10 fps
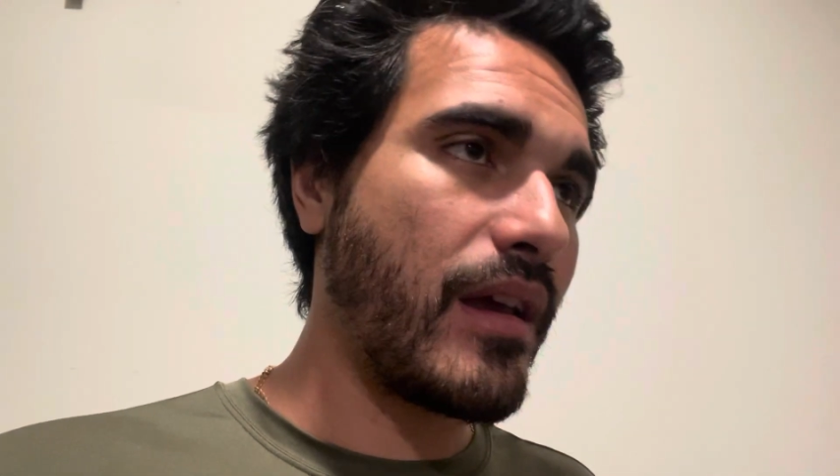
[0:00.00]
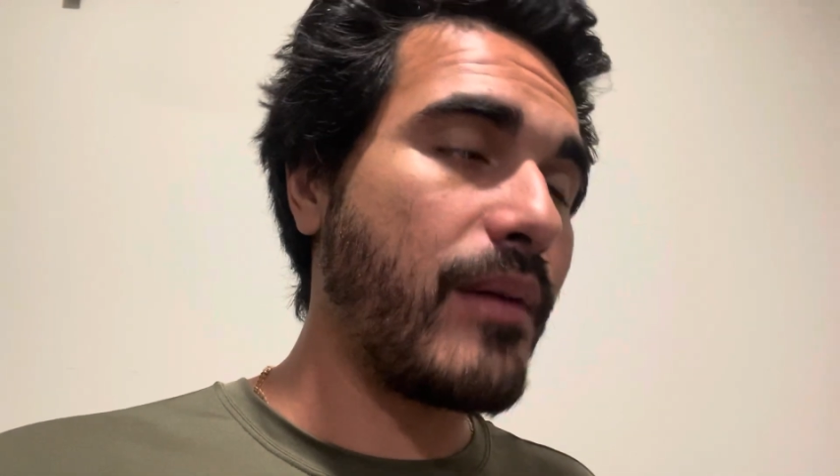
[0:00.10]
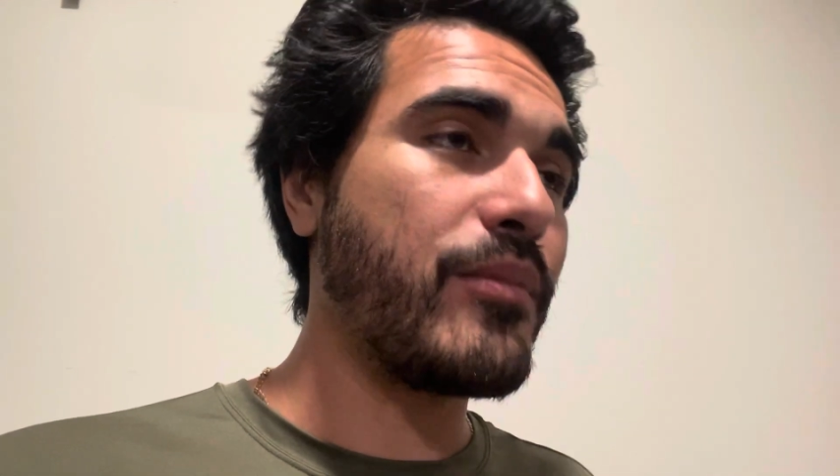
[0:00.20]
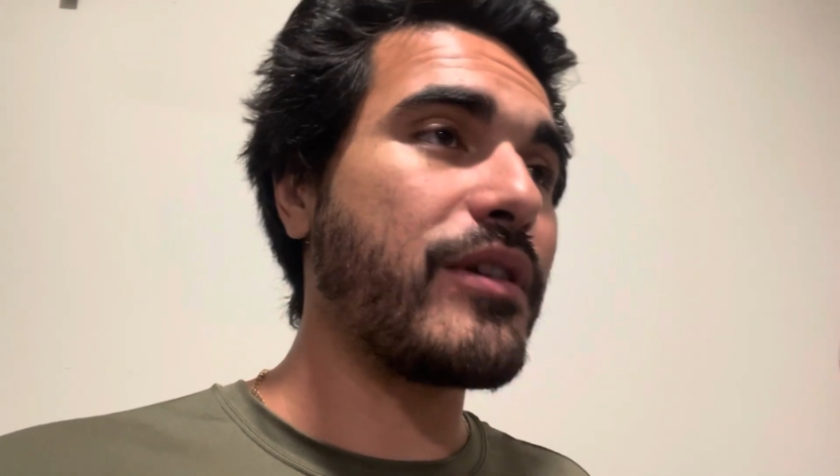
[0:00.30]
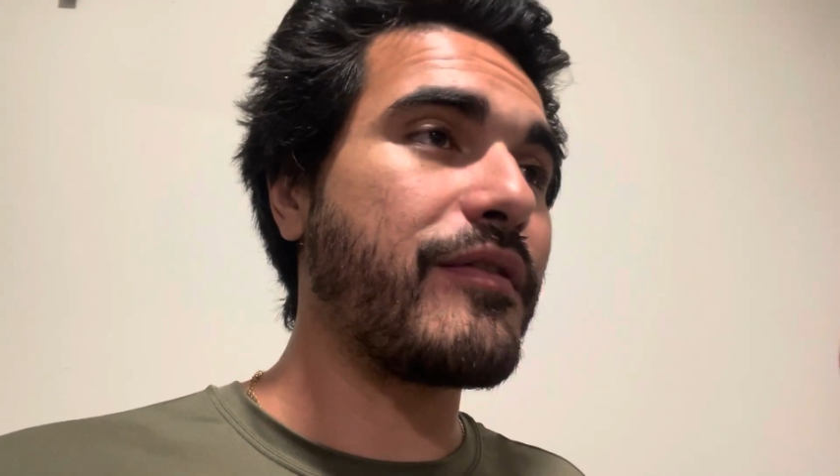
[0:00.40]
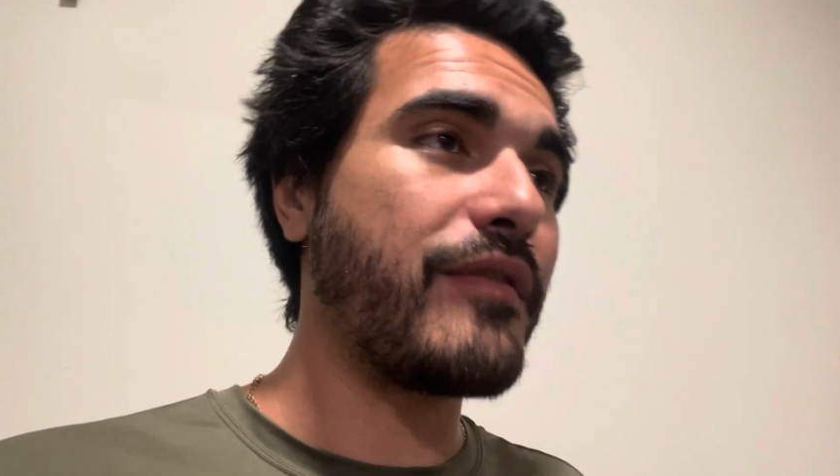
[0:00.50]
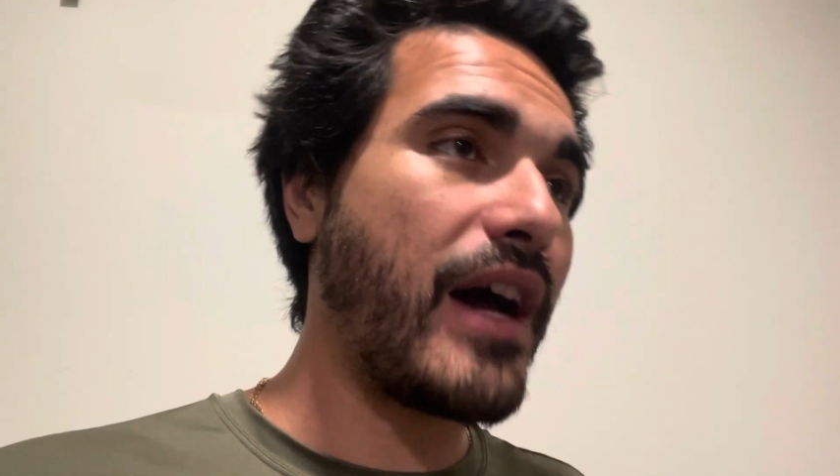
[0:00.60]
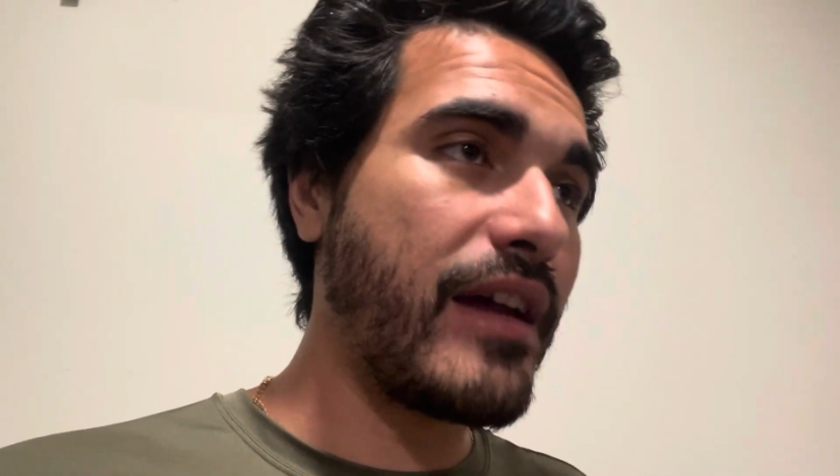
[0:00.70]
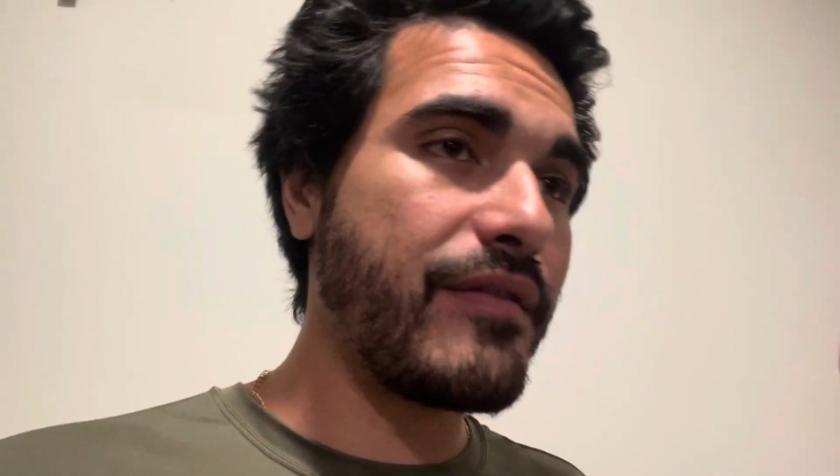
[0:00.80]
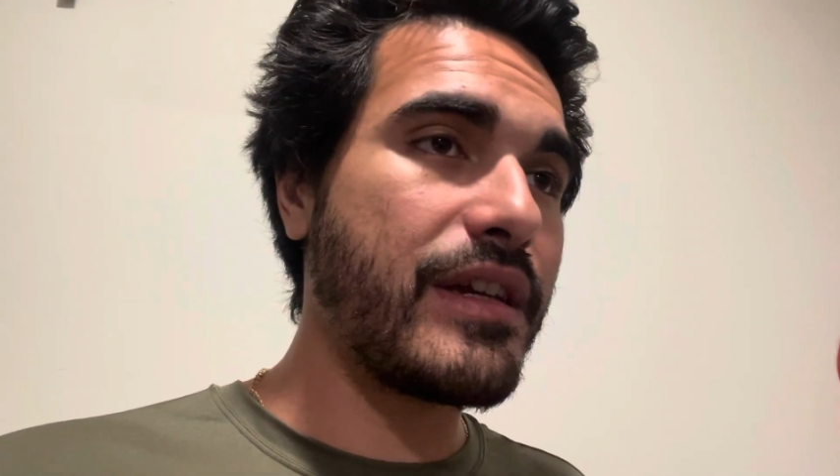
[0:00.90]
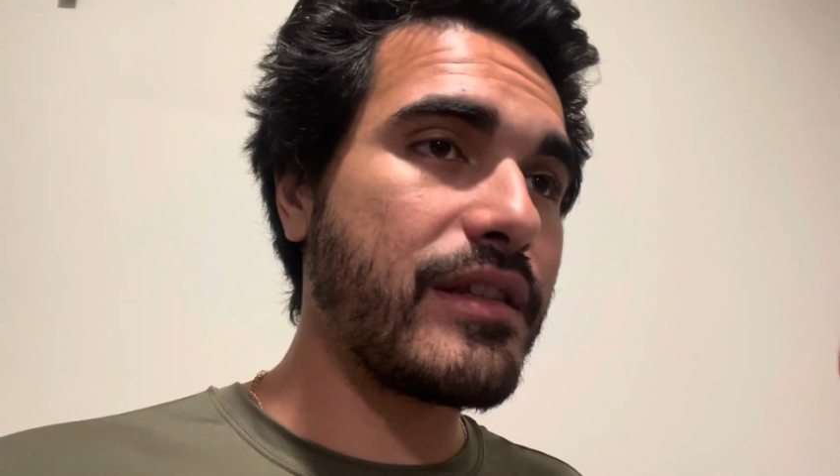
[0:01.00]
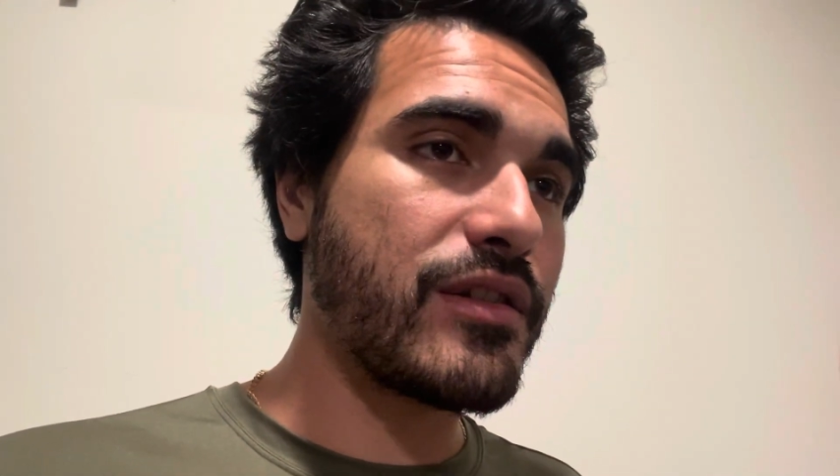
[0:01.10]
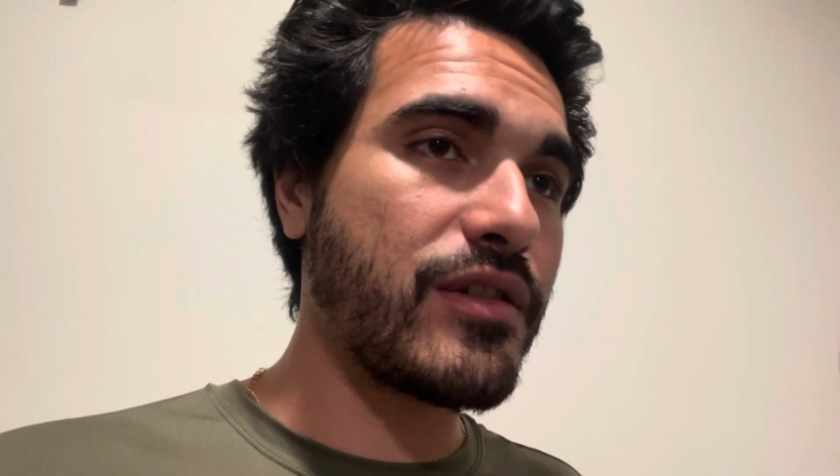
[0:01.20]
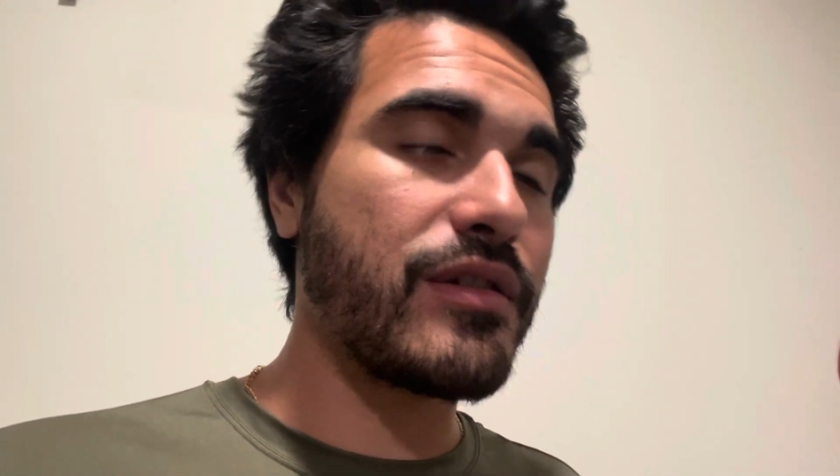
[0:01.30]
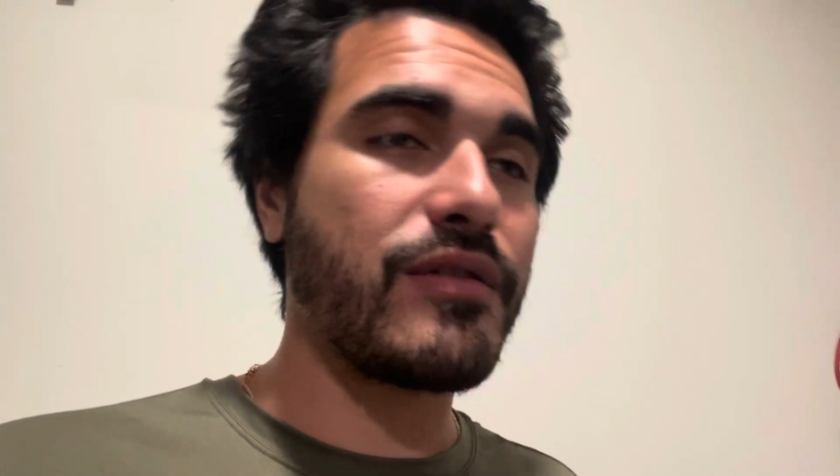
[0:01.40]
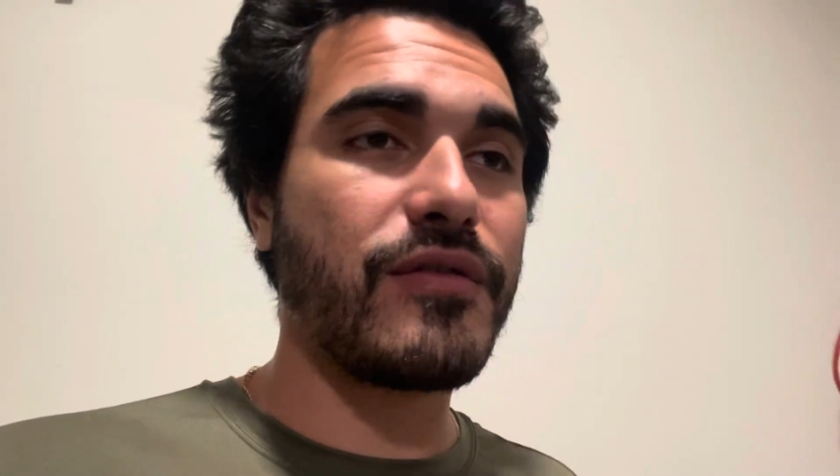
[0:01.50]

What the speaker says: Put a 5-inch,